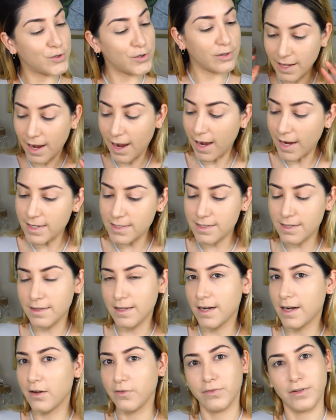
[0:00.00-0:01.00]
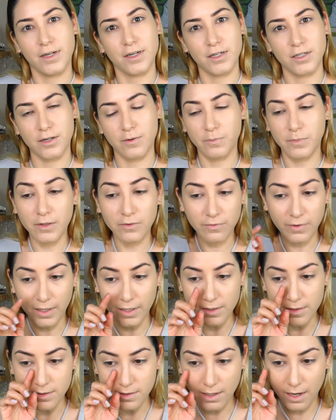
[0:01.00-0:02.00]
to the eyes and then I'll finish up the
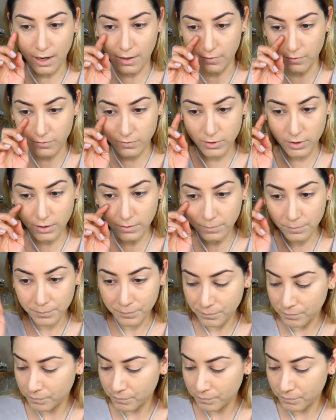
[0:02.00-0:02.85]
face after.